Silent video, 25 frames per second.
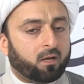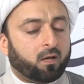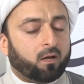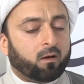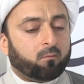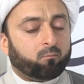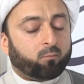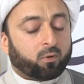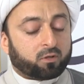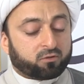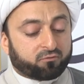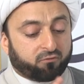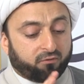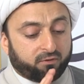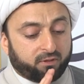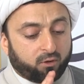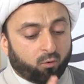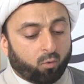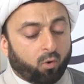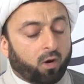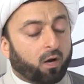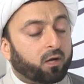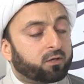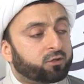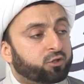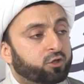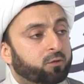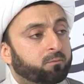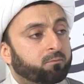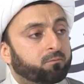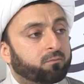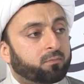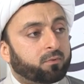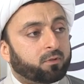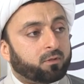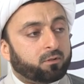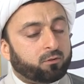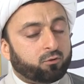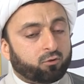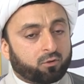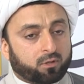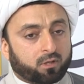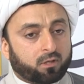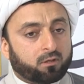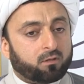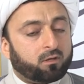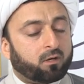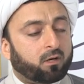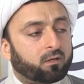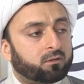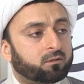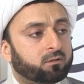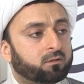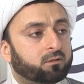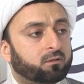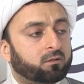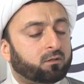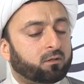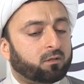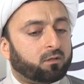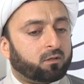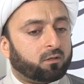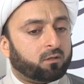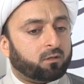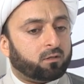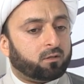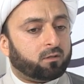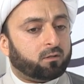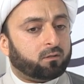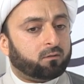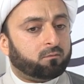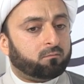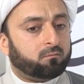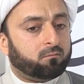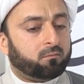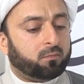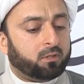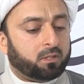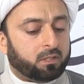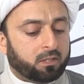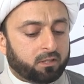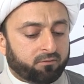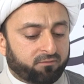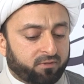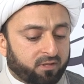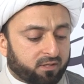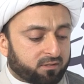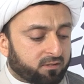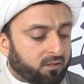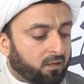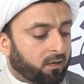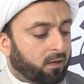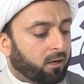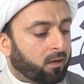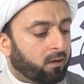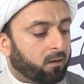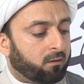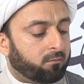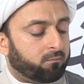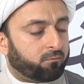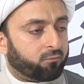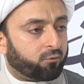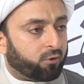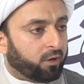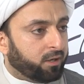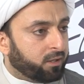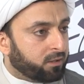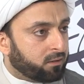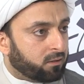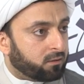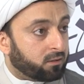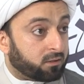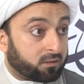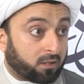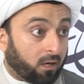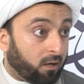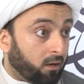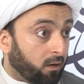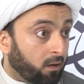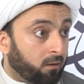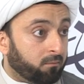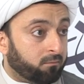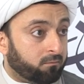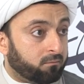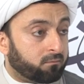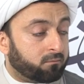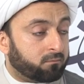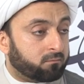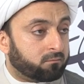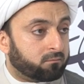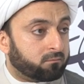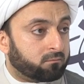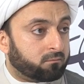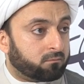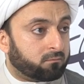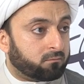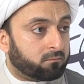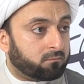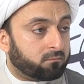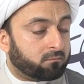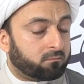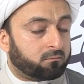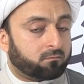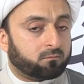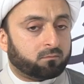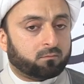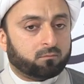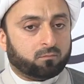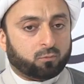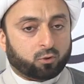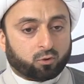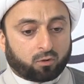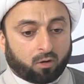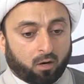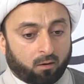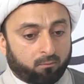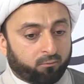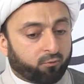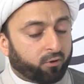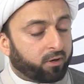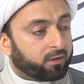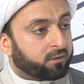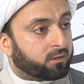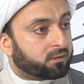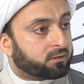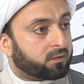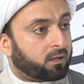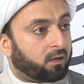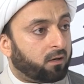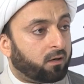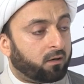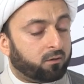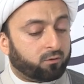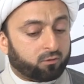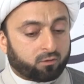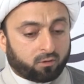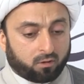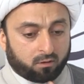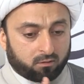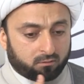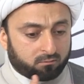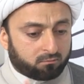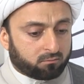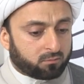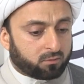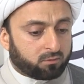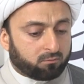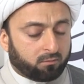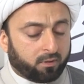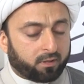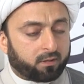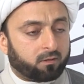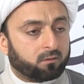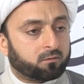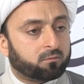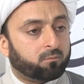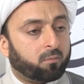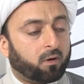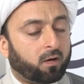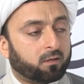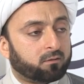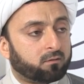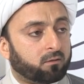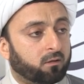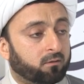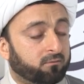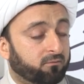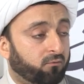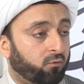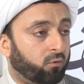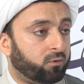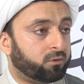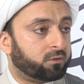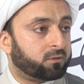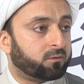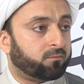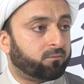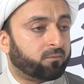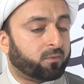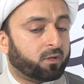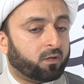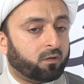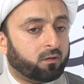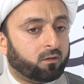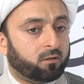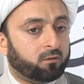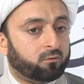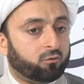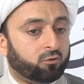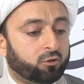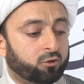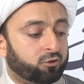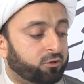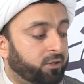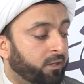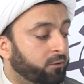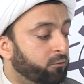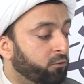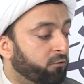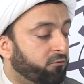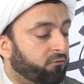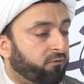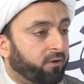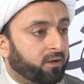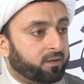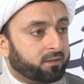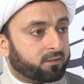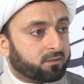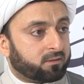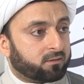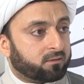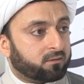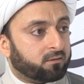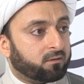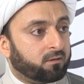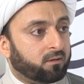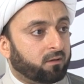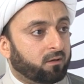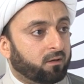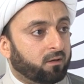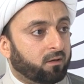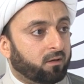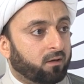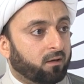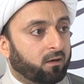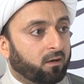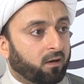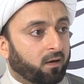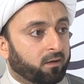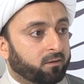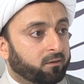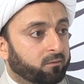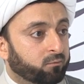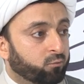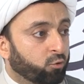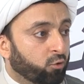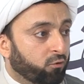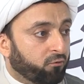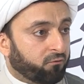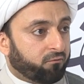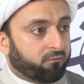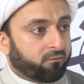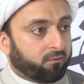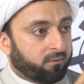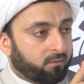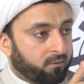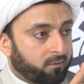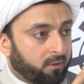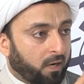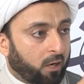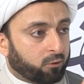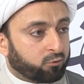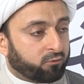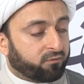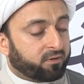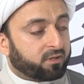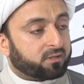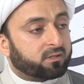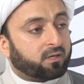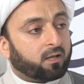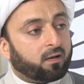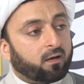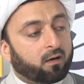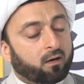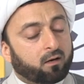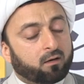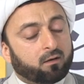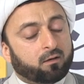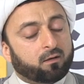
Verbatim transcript: But for the wajib, you cannot um, leave the salah, break it, it's haram. Mm -hmm. You can't break the salah, you can't make it batil and void. You know, you turn your face and you move out of the salah.